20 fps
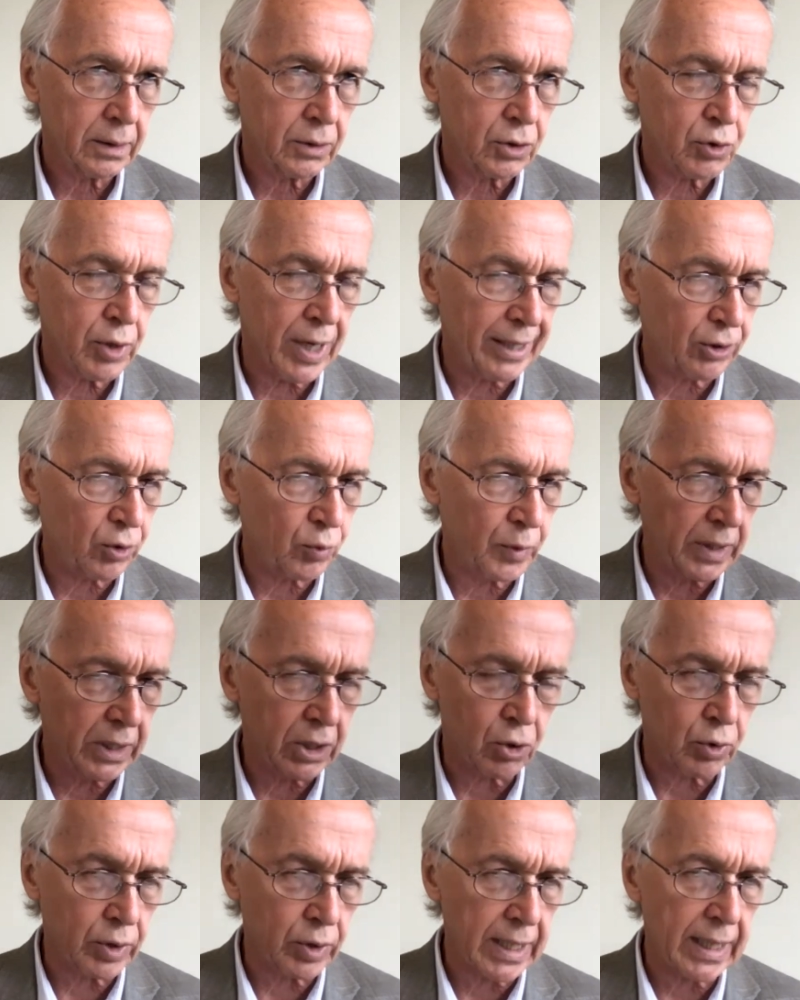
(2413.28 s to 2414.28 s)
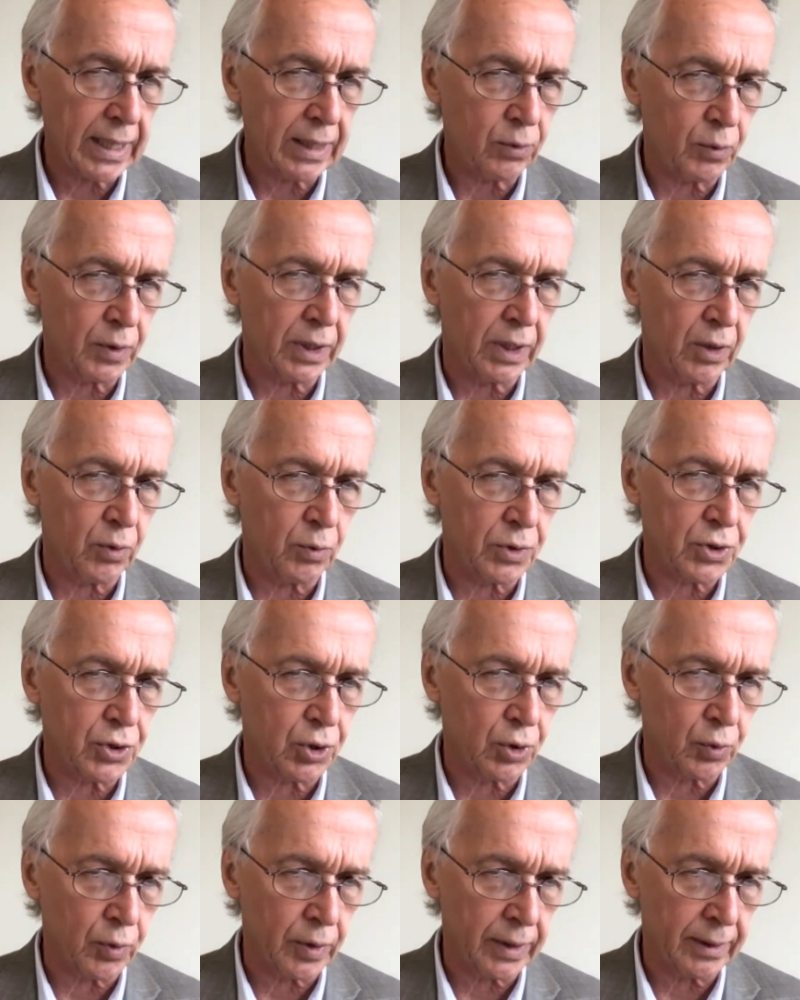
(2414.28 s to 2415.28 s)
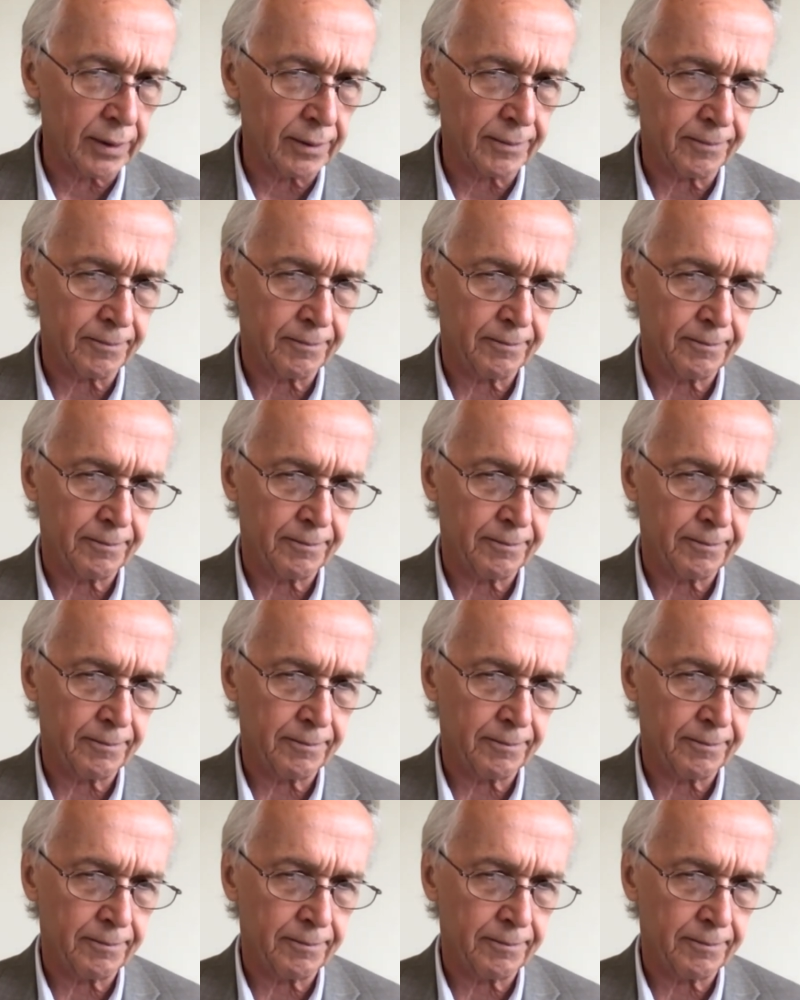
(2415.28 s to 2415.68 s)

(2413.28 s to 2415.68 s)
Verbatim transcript: try to recreate what he was doing?